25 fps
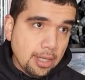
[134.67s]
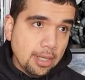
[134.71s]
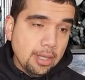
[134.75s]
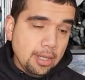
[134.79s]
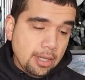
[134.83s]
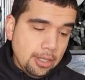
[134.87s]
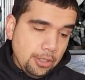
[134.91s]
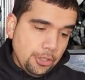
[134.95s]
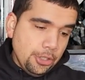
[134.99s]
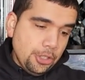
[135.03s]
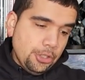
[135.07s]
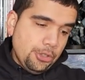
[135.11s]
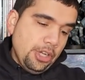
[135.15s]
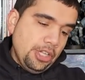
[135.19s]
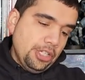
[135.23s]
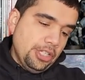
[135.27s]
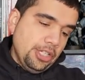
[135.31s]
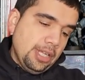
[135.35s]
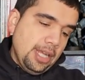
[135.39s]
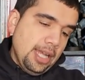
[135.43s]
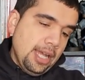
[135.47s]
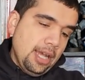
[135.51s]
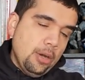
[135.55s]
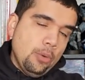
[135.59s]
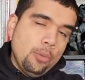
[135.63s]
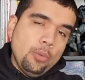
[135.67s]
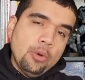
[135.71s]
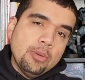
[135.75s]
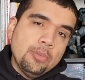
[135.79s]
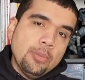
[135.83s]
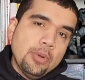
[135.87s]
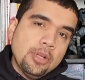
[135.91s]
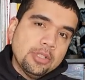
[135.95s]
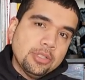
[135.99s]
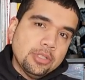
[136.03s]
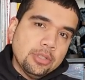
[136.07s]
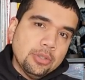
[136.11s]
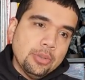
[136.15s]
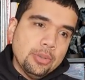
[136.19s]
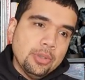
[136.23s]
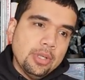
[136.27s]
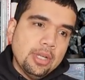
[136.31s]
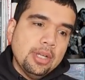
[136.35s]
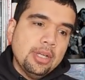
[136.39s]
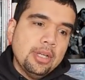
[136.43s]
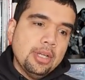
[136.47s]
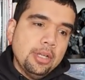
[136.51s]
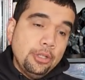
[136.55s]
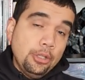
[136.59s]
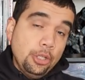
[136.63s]
You're stretching out one muscle,
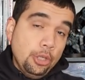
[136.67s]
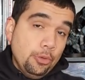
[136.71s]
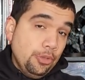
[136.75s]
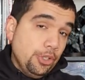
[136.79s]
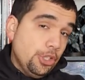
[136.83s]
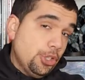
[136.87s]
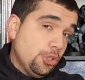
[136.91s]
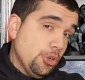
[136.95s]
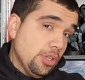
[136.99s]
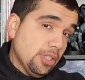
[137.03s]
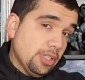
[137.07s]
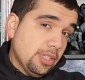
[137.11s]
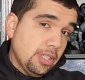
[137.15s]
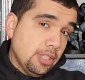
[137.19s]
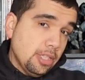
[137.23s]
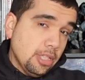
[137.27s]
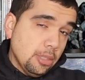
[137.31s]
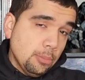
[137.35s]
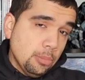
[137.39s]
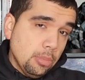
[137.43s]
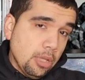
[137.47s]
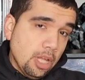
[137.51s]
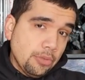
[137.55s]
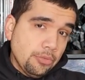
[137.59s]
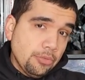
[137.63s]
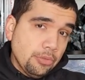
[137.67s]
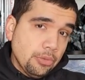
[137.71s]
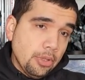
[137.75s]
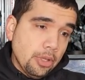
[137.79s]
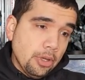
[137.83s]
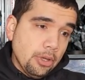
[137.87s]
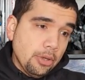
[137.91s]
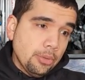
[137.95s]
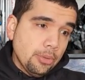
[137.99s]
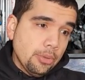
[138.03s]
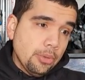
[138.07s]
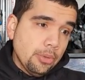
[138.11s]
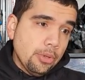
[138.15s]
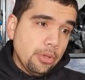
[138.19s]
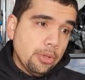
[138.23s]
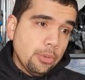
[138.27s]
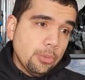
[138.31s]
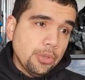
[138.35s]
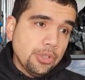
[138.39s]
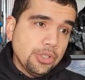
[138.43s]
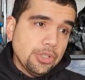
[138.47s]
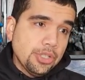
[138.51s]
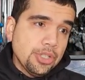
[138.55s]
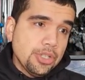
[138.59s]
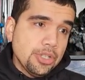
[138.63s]
you're restricting the blood flow,
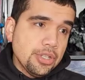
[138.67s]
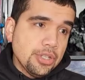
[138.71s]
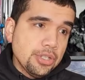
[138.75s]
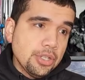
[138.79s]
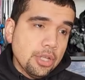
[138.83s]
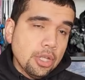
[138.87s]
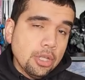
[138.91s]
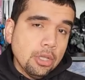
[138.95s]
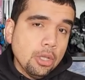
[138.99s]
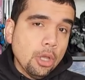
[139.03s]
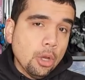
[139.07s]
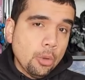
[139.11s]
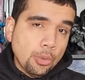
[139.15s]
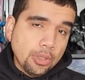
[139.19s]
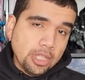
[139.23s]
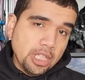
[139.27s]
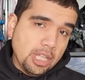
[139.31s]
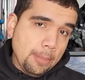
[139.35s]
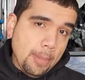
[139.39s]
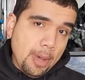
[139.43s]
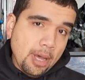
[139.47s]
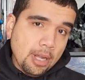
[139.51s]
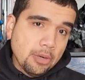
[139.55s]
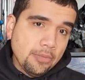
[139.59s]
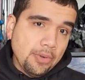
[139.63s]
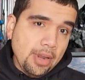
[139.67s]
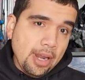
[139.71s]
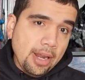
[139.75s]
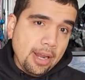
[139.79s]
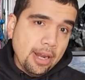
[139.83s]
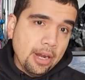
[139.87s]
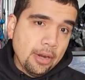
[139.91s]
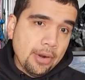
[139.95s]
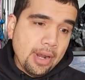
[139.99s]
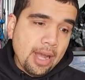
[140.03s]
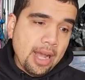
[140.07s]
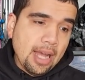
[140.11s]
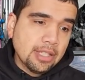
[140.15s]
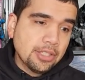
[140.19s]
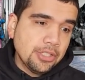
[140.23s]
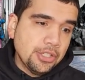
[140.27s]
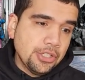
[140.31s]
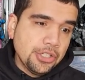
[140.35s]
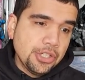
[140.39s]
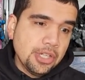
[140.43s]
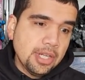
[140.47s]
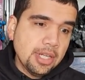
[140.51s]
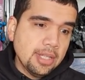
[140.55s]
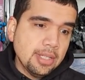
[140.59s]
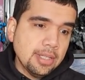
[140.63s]
which is lowering the amount of air,
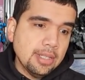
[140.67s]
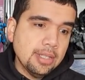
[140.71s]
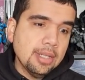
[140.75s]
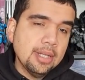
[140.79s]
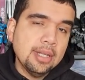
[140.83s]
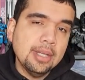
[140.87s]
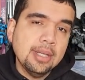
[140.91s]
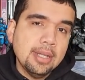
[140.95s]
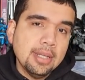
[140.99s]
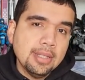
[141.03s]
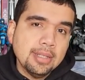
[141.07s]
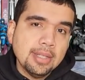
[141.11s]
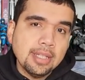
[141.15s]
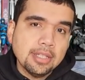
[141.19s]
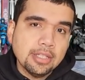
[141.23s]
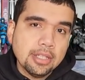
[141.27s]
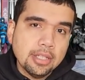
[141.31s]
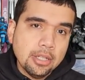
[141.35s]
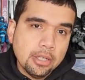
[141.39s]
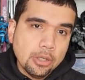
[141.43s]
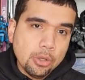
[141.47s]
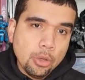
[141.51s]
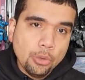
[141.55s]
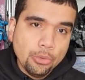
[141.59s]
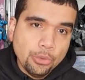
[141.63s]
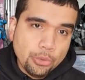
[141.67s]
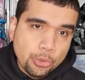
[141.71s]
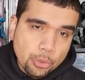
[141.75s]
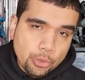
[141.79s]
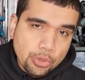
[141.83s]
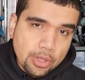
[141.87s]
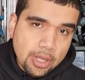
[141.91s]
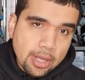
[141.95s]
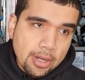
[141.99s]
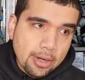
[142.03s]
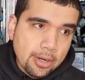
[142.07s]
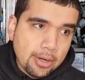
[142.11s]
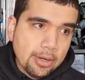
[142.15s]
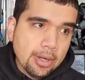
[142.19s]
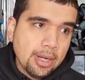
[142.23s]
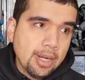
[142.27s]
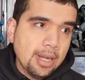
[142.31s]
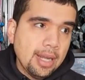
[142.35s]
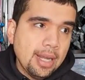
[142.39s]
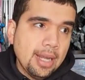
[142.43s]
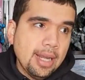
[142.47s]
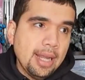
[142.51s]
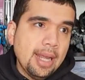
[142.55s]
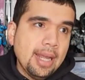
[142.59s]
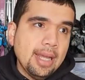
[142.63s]
oxygen that's gonna go through there,
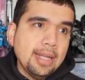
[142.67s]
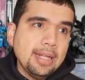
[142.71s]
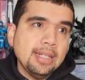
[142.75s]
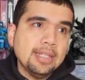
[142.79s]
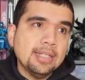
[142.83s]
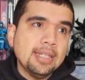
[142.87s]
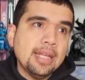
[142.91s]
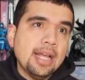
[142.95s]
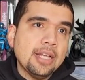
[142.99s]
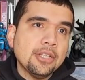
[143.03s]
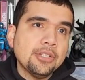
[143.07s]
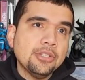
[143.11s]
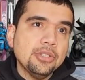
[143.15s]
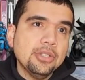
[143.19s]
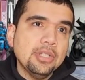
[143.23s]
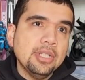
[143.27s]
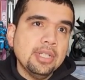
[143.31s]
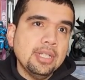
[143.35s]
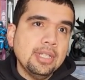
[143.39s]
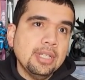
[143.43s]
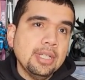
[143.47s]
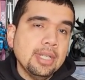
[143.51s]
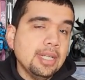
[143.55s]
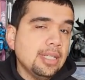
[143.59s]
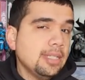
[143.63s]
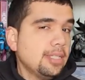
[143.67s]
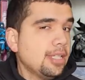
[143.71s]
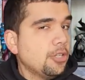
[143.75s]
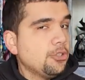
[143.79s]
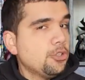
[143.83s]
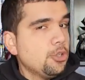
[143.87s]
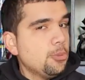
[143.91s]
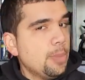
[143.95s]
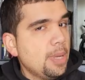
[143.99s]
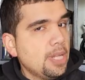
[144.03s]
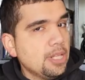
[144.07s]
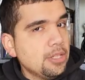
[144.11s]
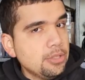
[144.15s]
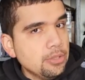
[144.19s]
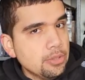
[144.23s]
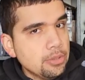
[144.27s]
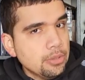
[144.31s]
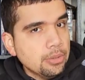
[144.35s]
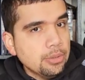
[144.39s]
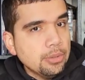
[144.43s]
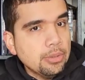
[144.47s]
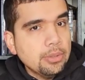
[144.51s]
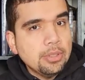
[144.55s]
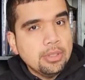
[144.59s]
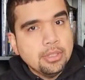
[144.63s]
and is actually detrimental
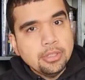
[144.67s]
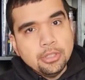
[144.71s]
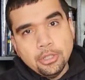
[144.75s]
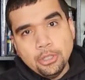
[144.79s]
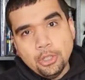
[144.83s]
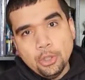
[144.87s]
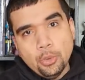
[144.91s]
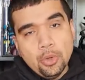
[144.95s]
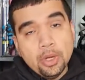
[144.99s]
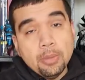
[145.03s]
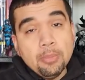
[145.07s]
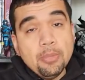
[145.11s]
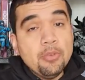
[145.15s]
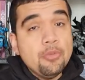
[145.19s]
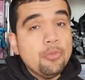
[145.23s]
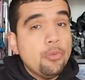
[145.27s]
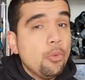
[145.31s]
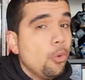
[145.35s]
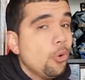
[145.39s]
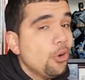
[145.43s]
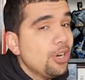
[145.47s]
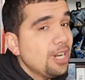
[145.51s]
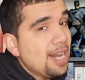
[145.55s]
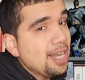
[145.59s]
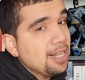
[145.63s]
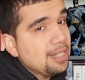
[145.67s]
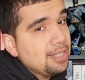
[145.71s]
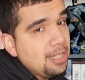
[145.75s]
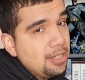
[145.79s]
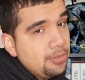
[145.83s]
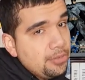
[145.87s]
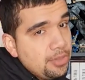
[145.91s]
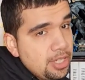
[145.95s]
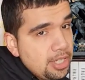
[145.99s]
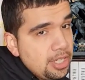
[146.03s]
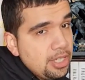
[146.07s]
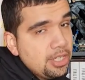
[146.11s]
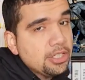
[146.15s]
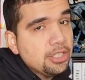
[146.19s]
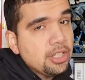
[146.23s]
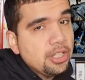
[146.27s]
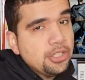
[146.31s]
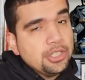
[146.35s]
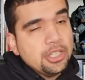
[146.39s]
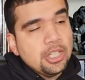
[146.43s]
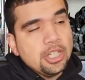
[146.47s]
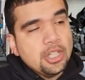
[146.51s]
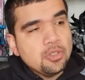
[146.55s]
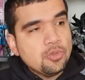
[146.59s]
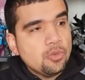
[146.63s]
to doing before an activity such
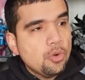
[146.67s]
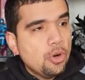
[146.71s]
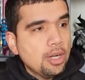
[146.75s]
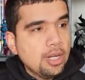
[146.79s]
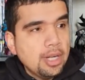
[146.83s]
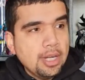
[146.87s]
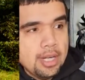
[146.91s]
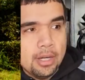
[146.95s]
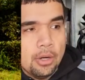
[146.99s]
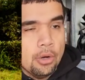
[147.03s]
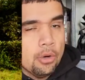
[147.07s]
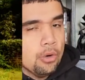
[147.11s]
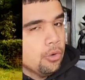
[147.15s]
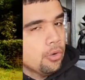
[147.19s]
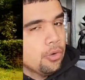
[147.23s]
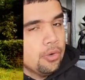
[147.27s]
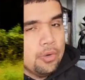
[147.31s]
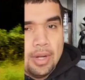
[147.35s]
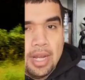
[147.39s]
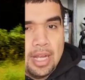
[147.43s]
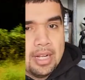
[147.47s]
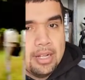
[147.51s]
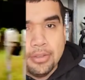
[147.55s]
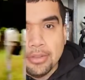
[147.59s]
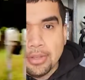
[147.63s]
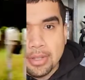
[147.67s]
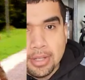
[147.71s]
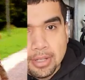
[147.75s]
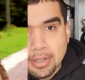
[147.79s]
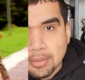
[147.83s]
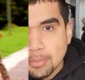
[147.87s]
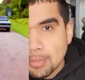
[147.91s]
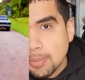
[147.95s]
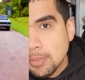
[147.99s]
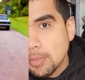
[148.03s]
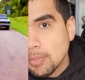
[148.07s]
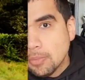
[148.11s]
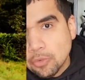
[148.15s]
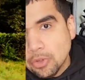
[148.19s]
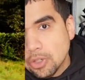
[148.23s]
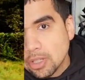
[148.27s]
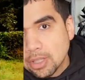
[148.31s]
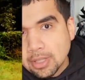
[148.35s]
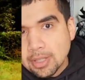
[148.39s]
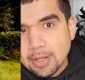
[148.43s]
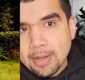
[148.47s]
as running or anything, really.